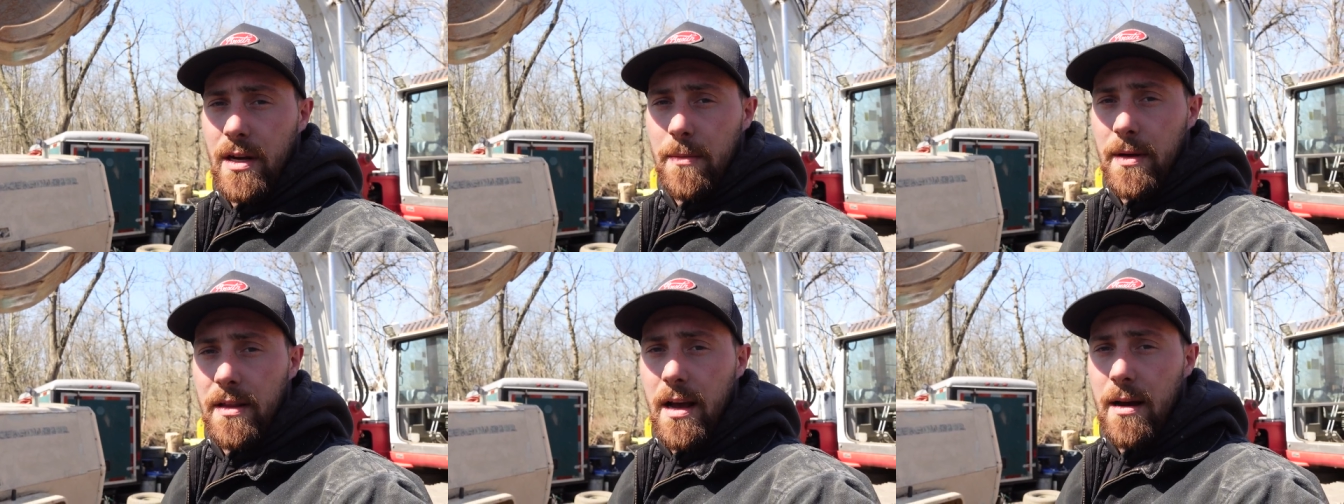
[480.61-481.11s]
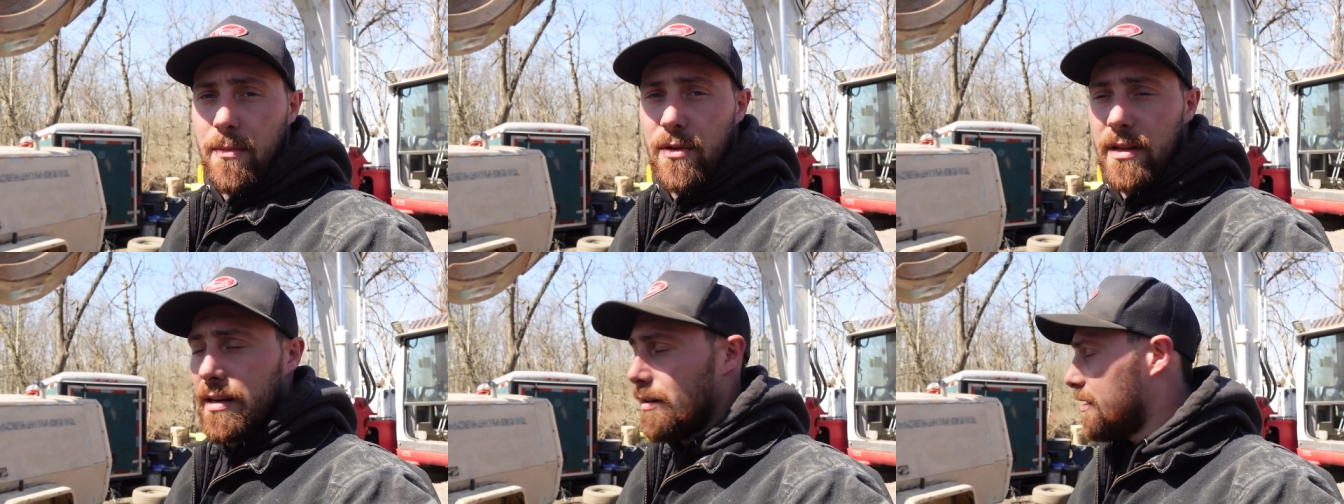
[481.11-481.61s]
time getting the hammer
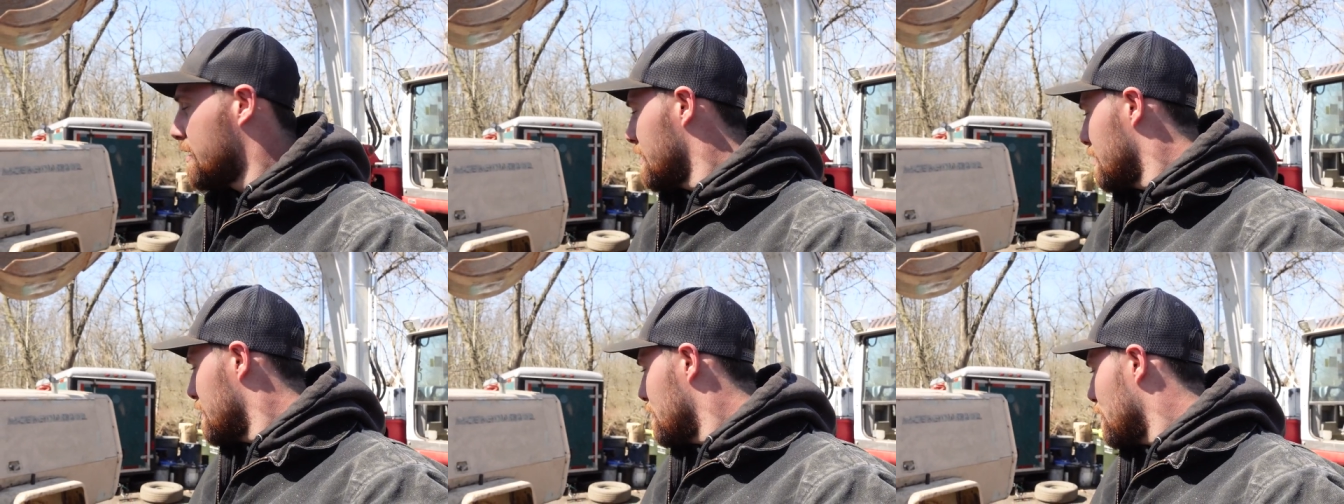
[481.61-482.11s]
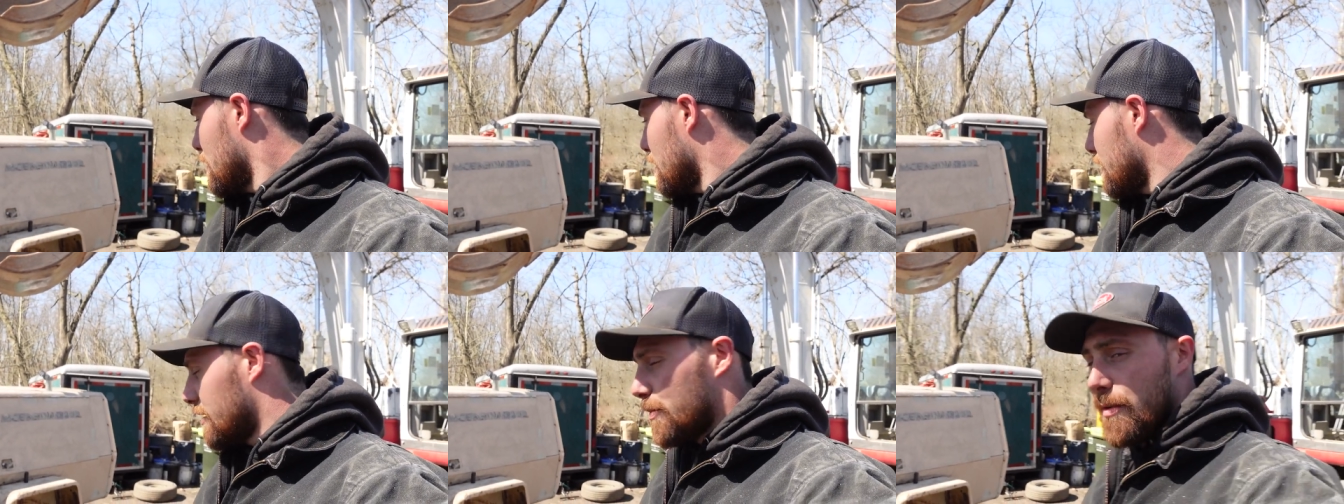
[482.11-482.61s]
in there. But
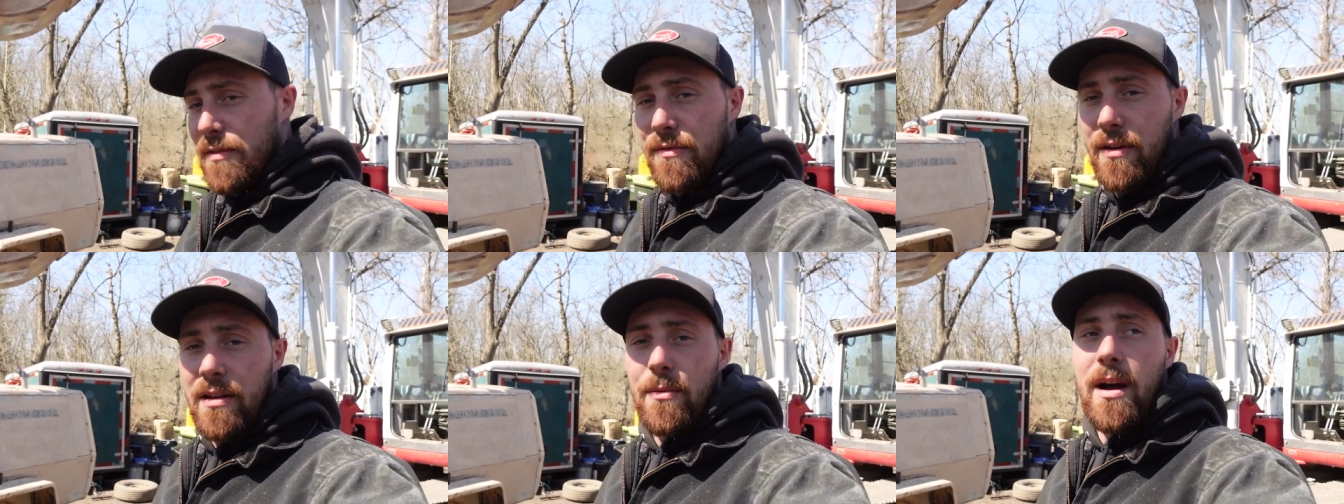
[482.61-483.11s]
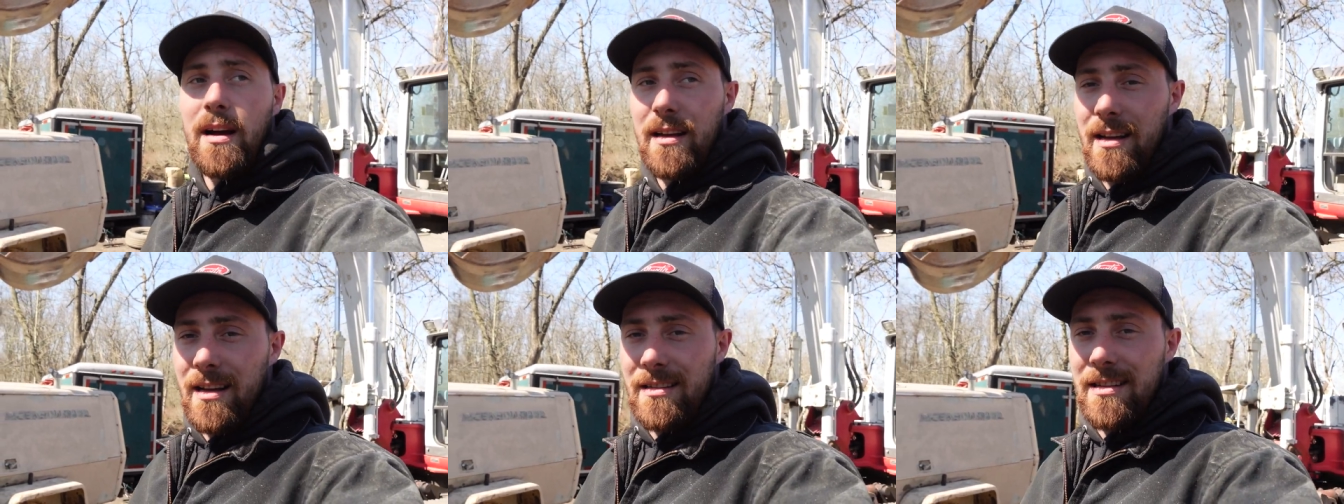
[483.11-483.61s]
uh, it is pretty funny whacking
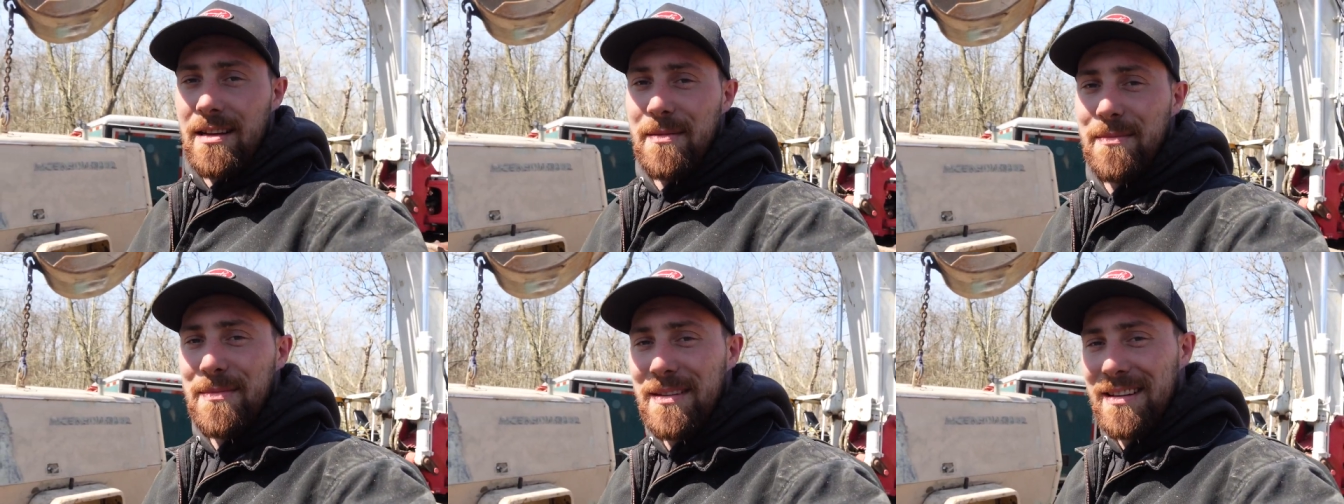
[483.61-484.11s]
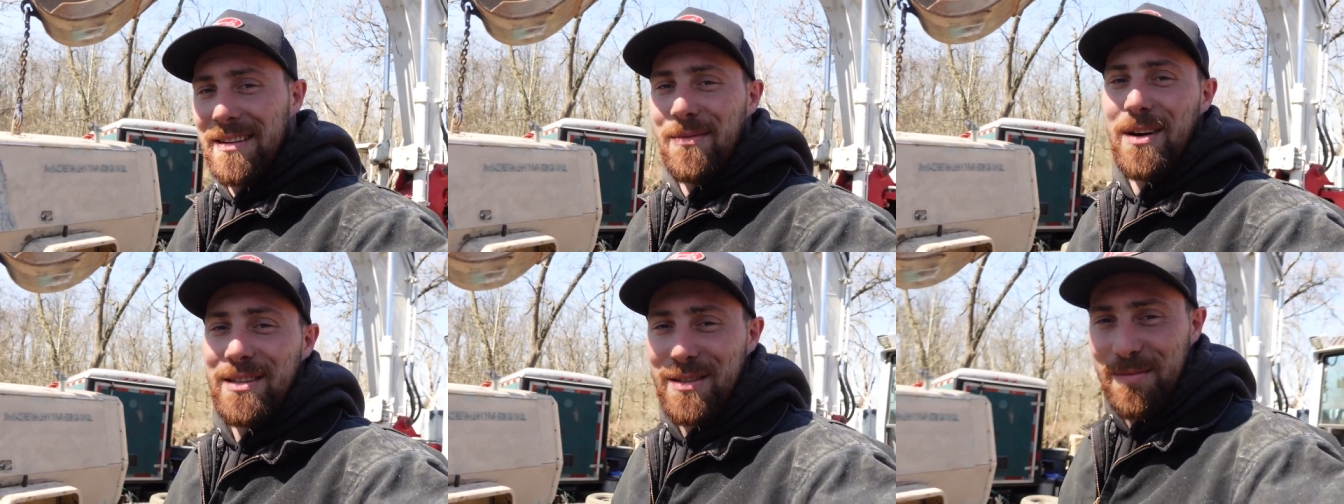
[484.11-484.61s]
against him and
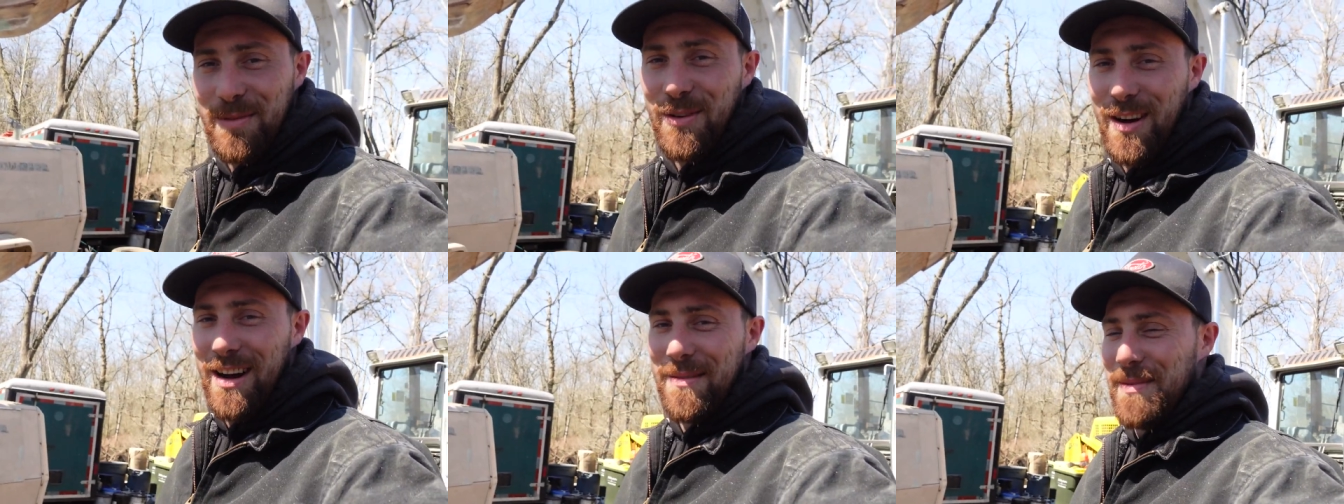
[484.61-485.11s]
watching him cry